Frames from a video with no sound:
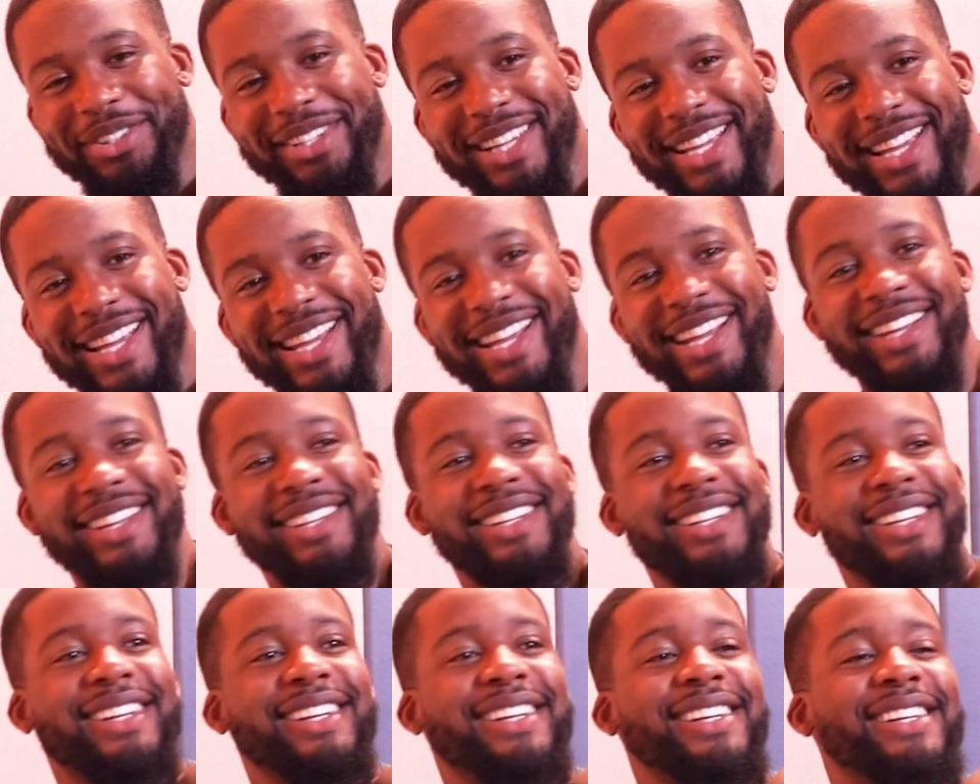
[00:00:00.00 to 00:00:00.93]
Yo. yeah.
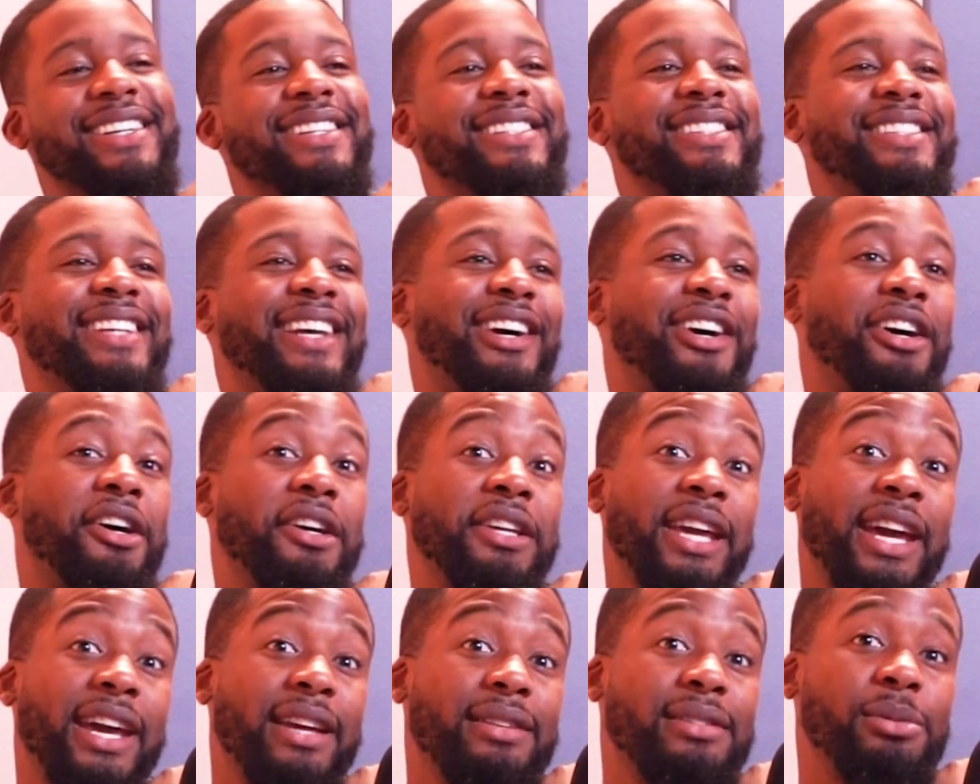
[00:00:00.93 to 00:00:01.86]
Say, oh
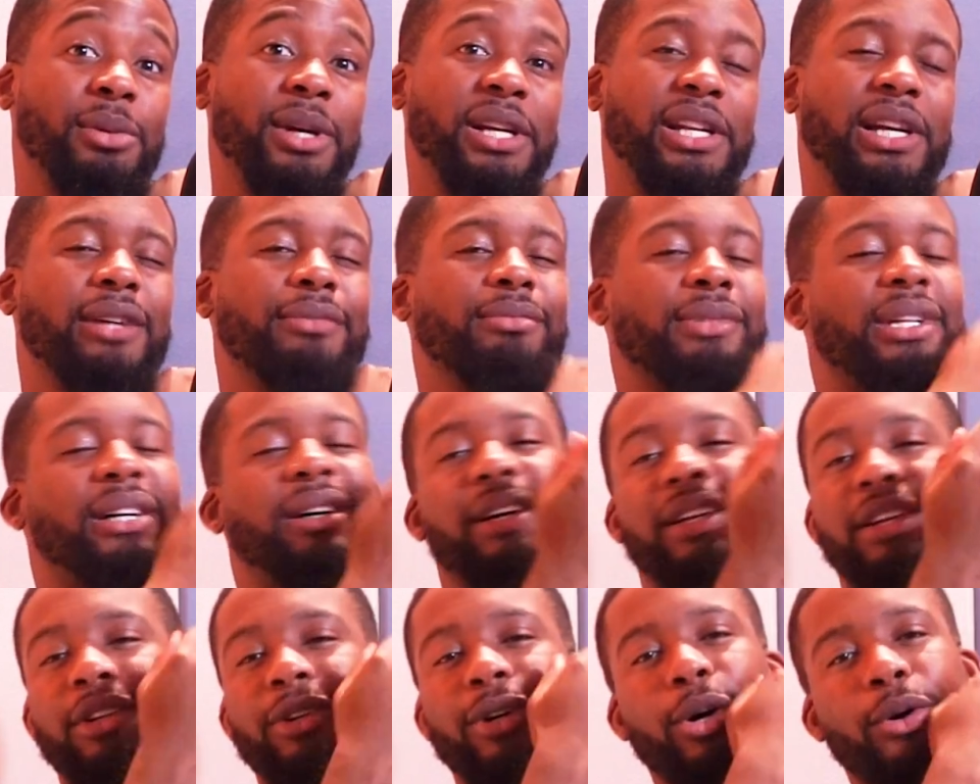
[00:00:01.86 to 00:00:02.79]
yeah, swear down. Oh,
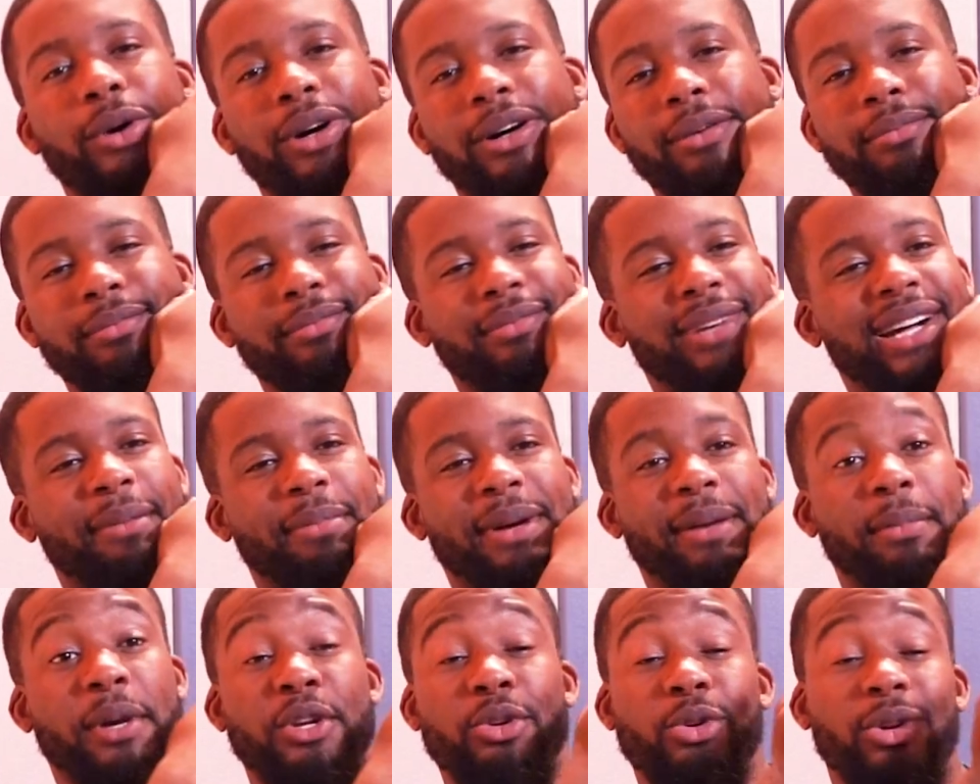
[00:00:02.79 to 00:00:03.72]
you know what? My bad,
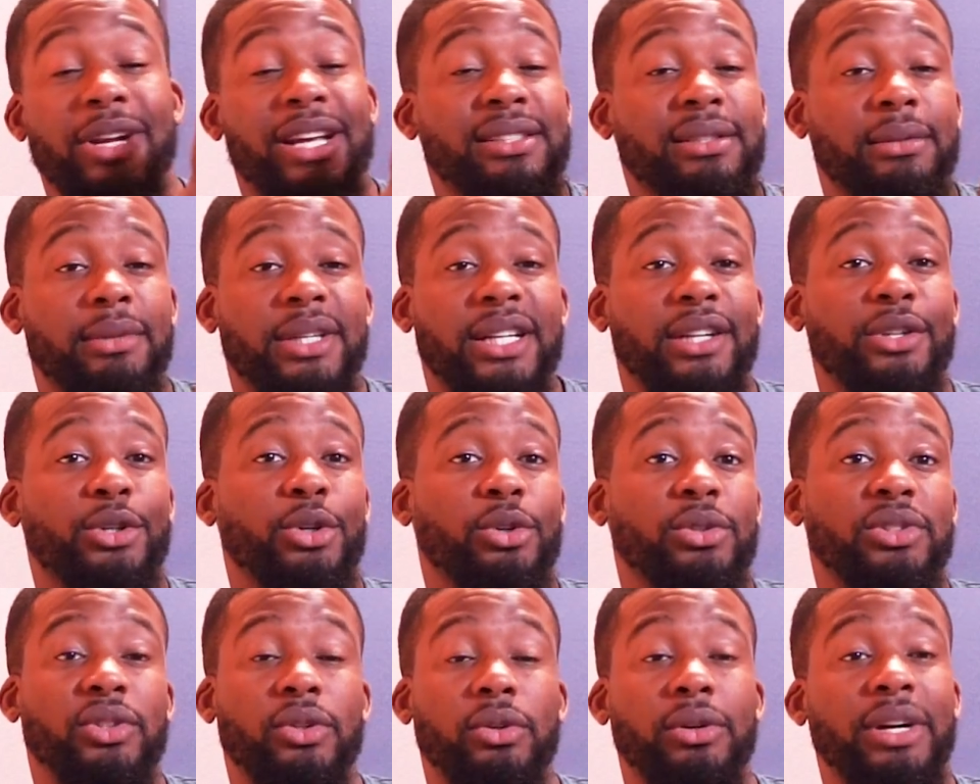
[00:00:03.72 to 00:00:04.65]
man. You look like someone I know still.